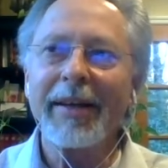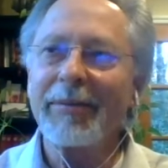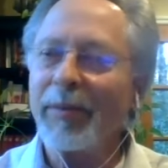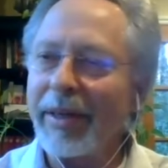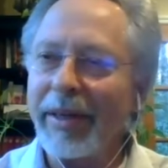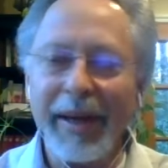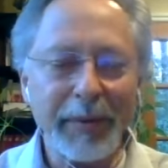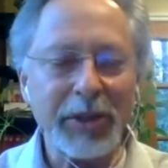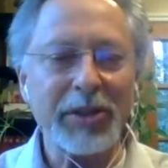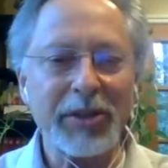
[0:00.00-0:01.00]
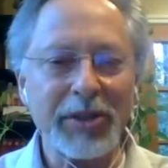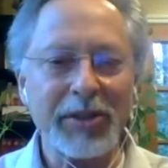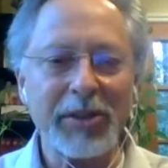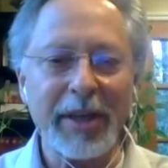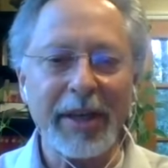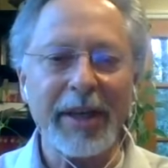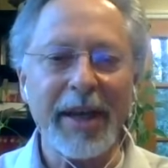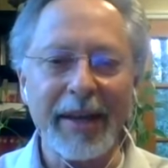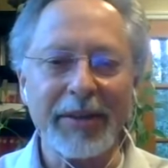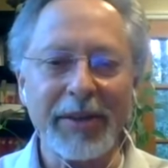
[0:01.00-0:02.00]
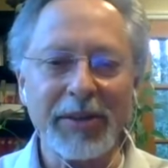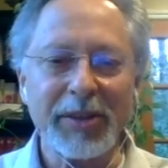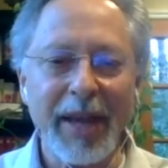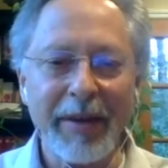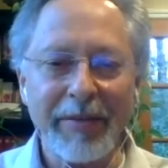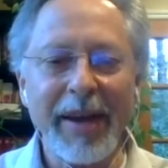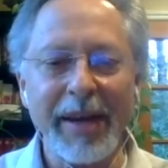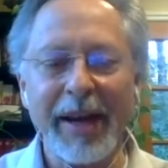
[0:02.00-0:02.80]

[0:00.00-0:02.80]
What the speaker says: One day I was just sitting at this cafe.